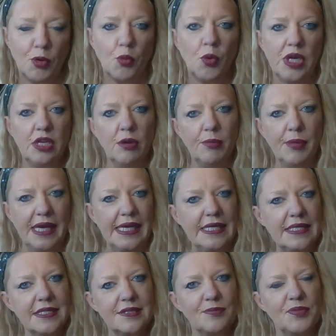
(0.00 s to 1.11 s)
But when you're
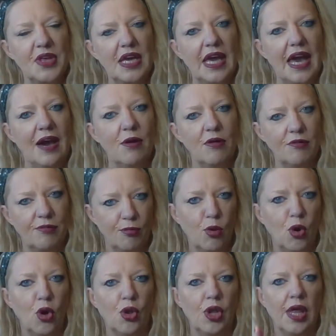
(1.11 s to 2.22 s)
making something out of
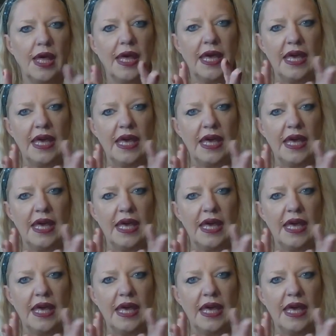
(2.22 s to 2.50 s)
wool,